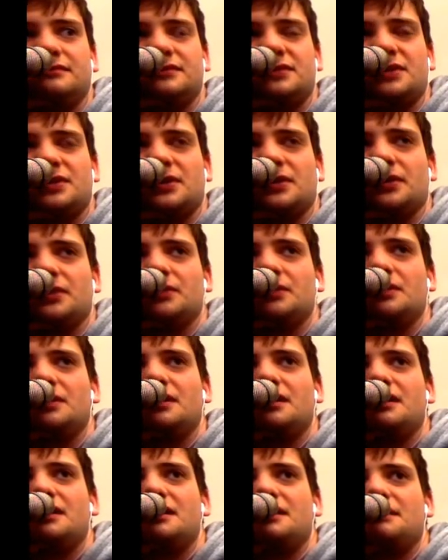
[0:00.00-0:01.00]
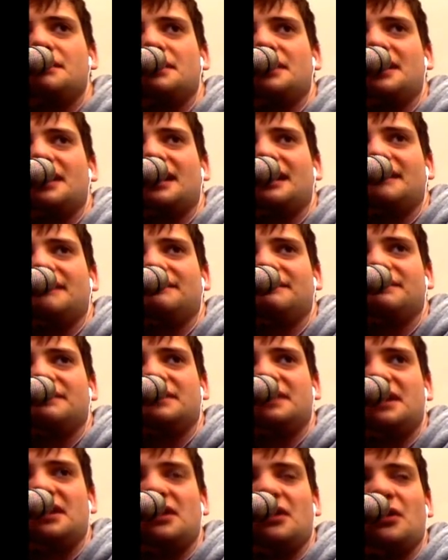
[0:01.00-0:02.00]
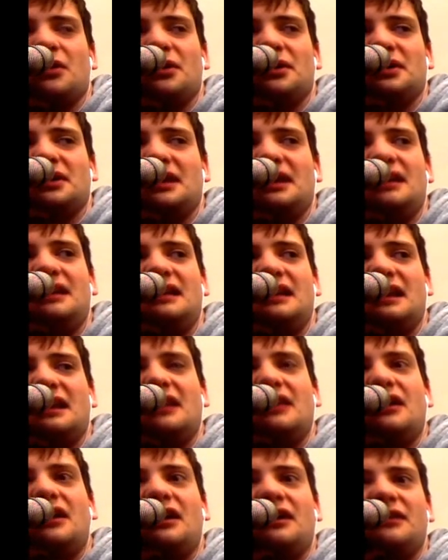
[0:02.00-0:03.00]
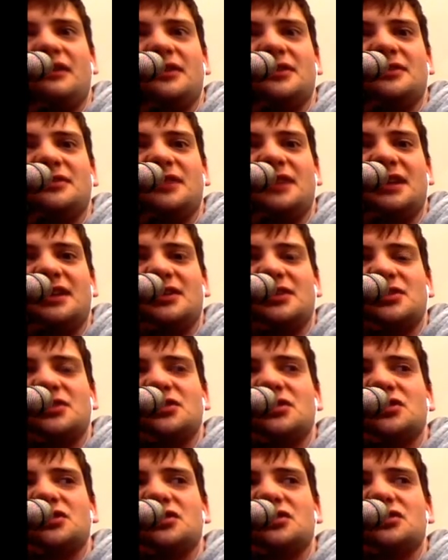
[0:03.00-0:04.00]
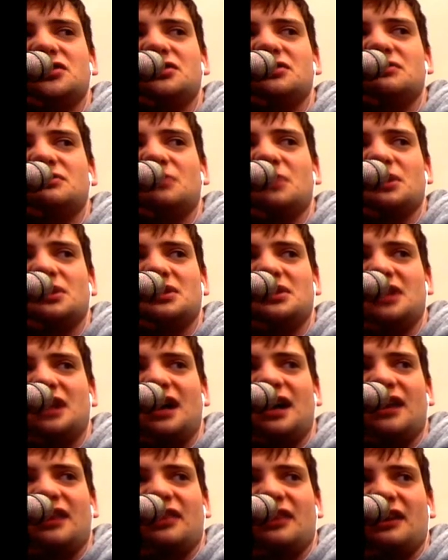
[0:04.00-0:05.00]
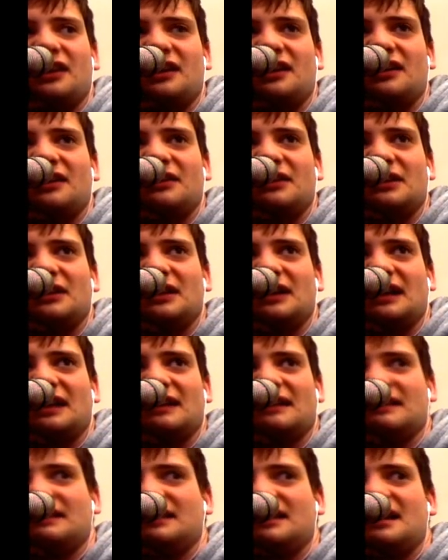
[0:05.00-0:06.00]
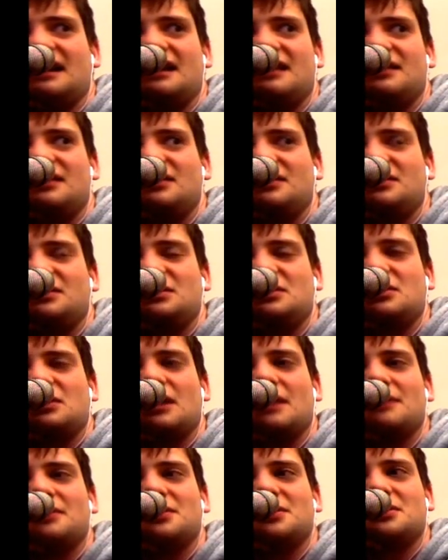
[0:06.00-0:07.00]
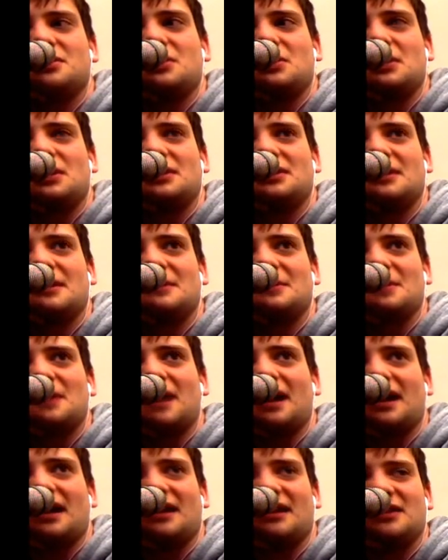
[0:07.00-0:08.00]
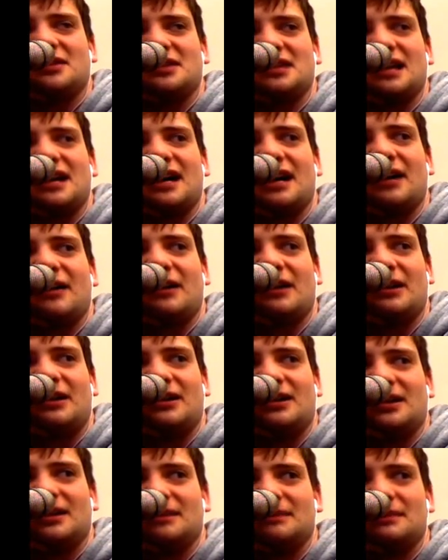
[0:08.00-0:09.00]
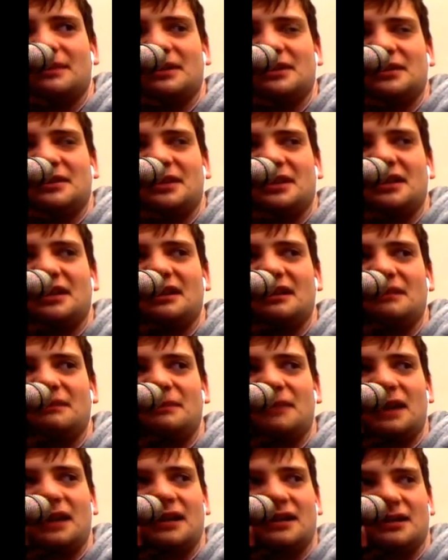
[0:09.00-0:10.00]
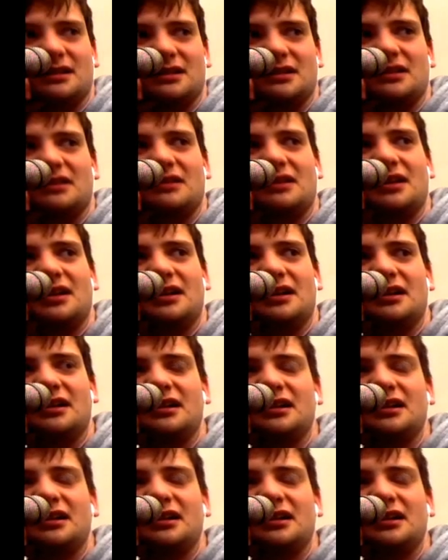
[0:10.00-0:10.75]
True. But, the offensive line just was not there. Drop 3 steps back and there's a guy already on him. There's nothing Brandon could have done.